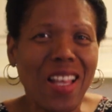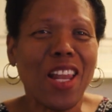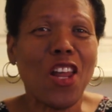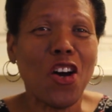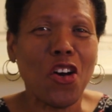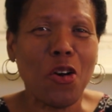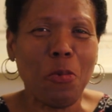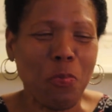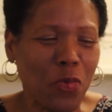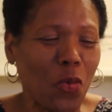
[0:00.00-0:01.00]

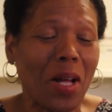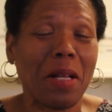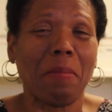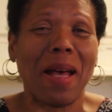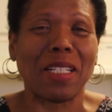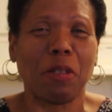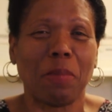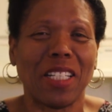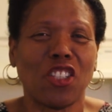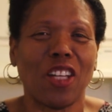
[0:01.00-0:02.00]
Hello, welcome back to
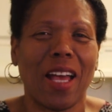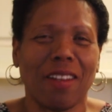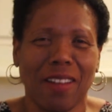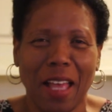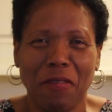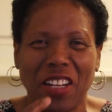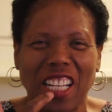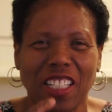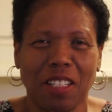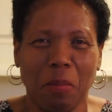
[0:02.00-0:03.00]
my channel. I have
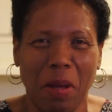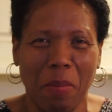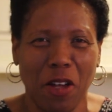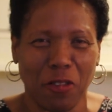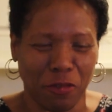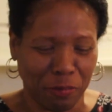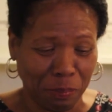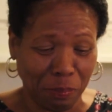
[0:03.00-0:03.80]
ice in my mouth.